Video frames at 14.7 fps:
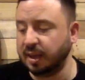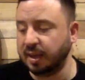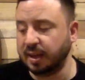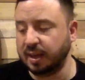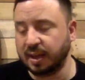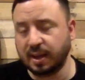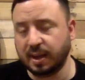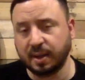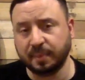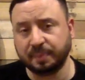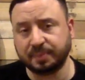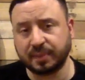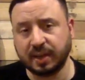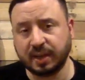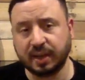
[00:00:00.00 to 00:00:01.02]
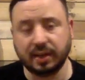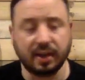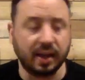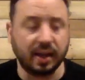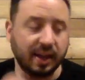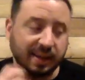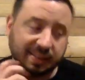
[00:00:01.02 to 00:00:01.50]
Um, and
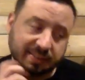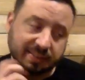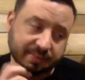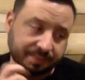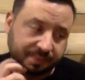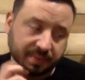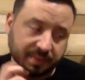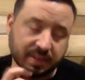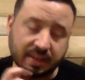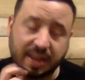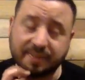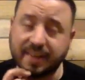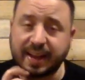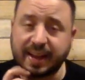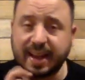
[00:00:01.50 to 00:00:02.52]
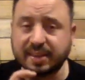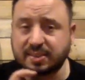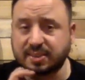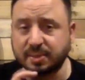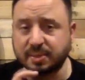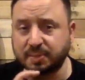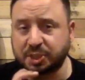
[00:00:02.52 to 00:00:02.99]
uh, if I get
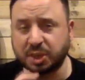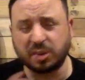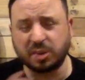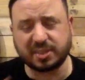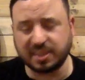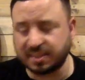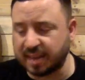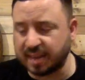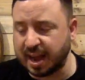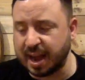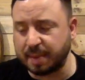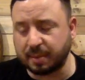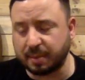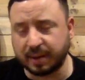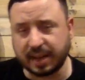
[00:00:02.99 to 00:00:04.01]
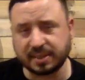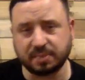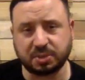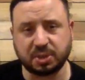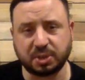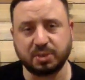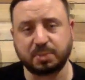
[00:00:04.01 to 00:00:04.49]
some shirts in time, I got
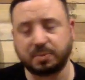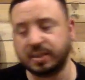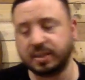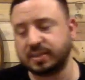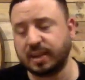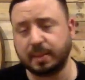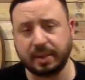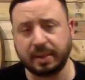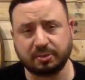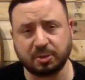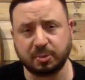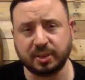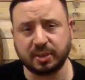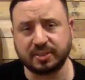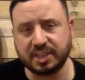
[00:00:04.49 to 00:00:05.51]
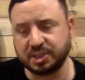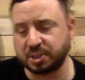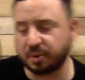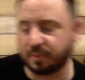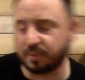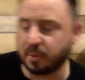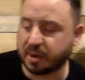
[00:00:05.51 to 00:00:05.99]
some shirts printed, I might throw in a
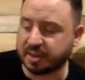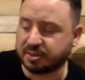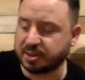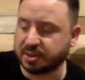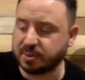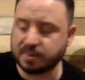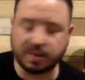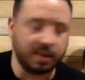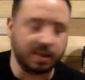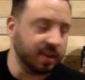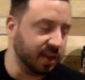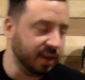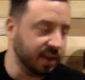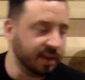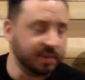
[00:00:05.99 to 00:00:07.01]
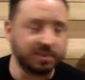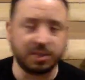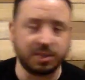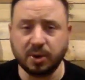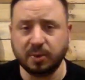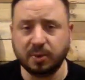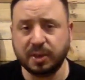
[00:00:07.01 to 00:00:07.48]
t-shirt for you too.
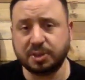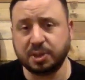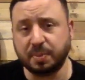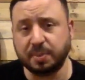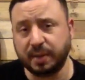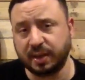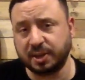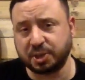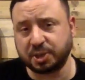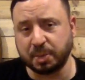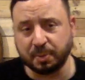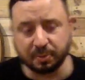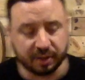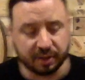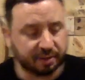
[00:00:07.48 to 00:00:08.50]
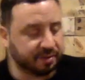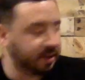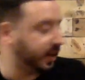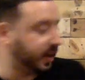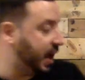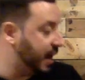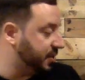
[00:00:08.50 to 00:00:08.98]
So it should be it should be really
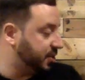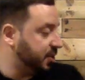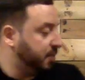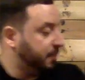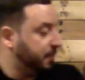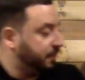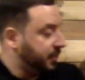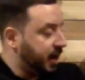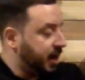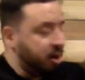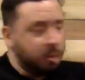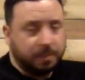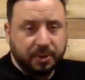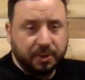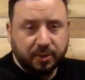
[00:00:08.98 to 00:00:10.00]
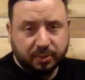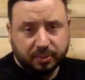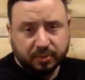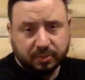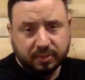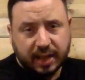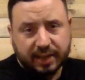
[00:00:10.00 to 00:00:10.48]
fun, guys. So I hope
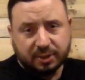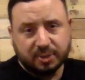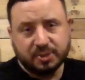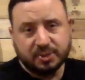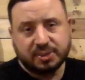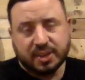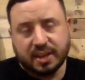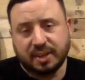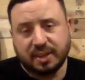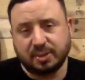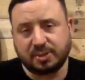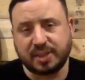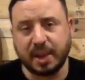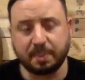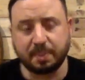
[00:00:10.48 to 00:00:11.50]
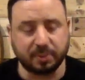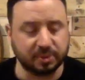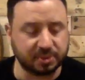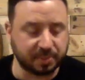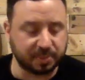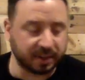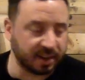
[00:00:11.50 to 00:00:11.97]
you like those uh, those
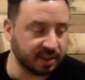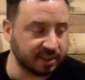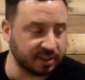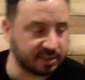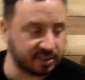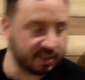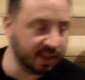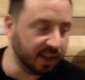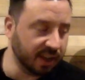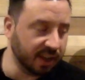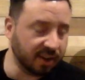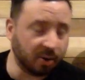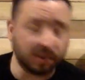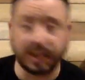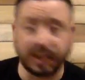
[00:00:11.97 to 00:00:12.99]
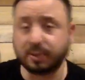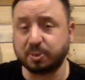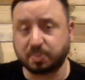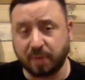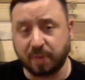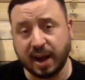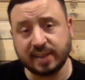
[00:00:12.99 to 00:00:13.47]
samples because, or like those
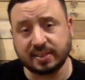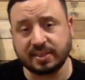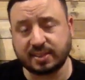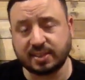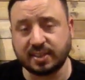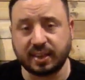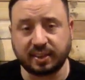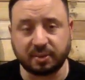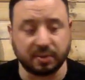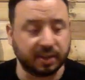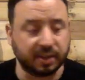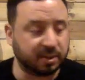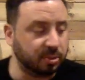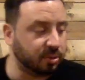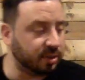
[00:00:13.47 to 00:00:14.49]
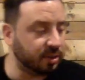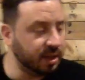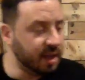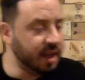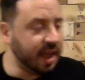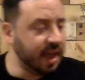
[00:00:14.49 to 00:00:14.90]
prizes because I think they're really cool.